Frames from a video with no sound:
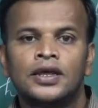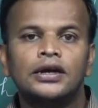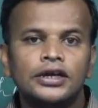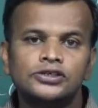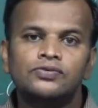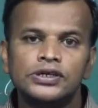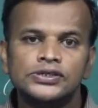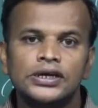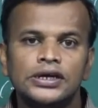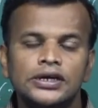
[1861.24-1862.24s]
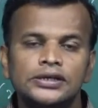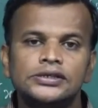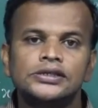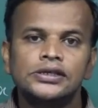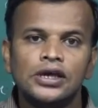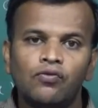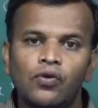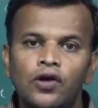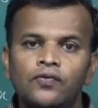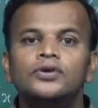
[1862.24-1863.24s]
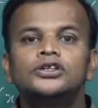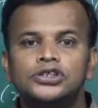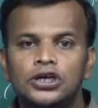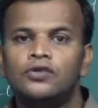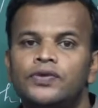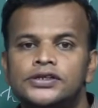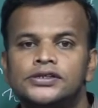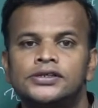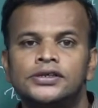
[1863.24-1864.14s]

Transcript: Next we say it is f of g x.